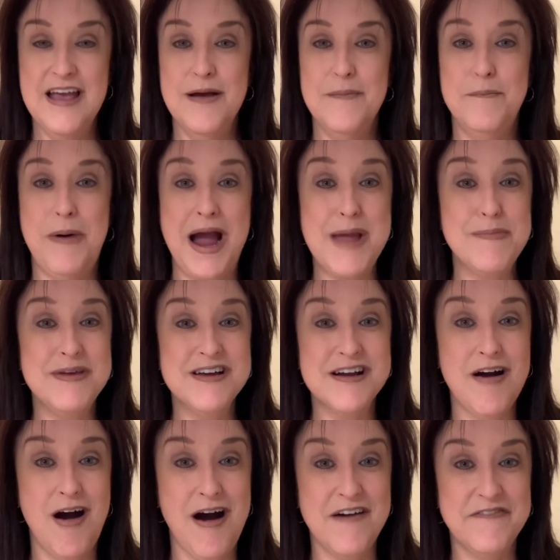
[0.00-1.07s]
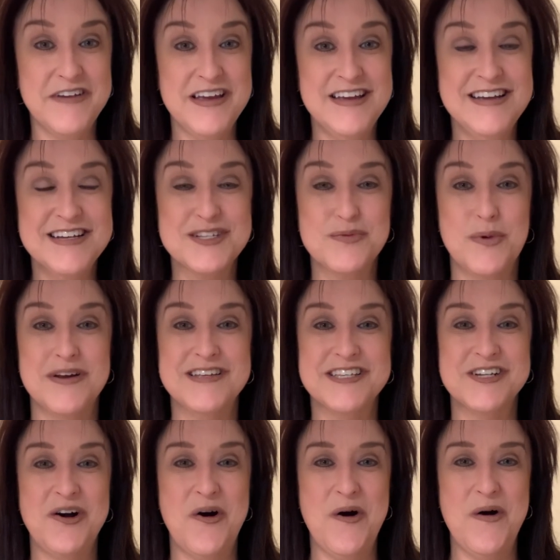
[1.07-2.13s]
Buy Me a Coffee is what it's
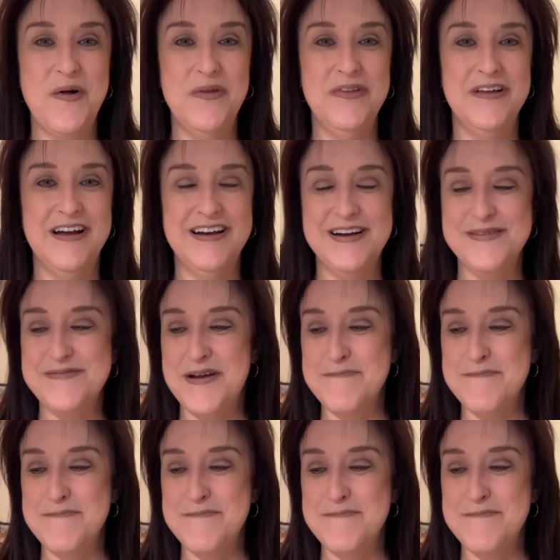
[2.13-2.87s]
called. Um, I